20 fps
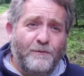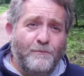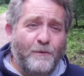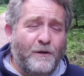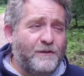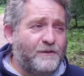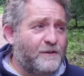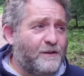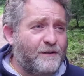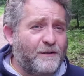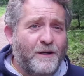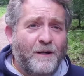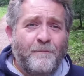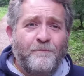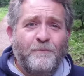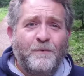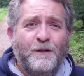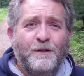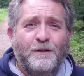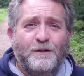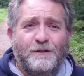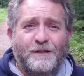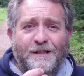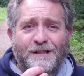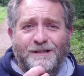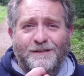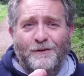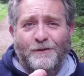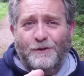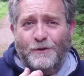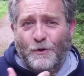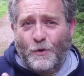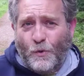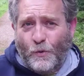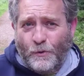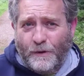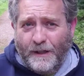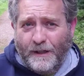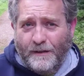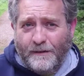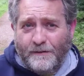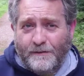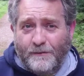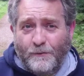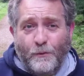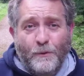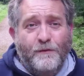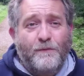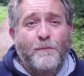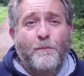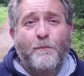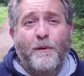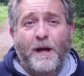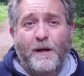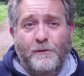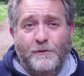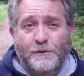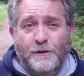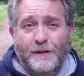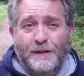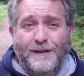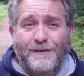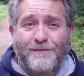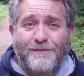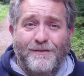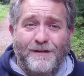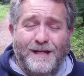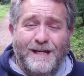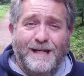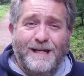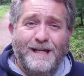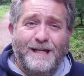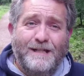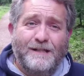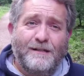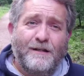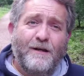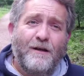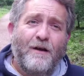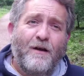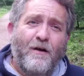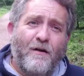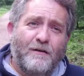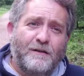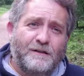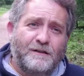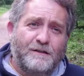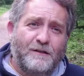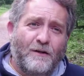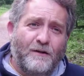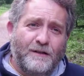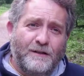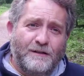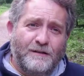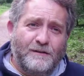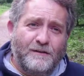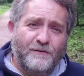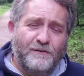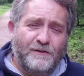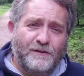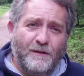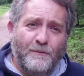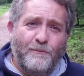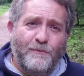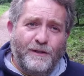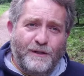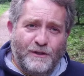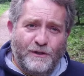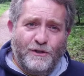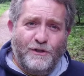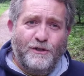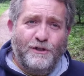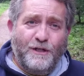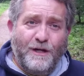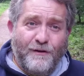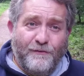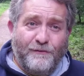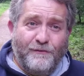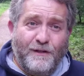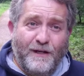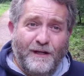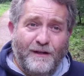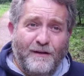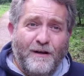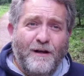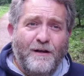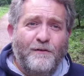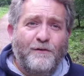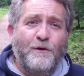might suddenly, you suddenly start yawning or even belching. And these are signs of something shifting.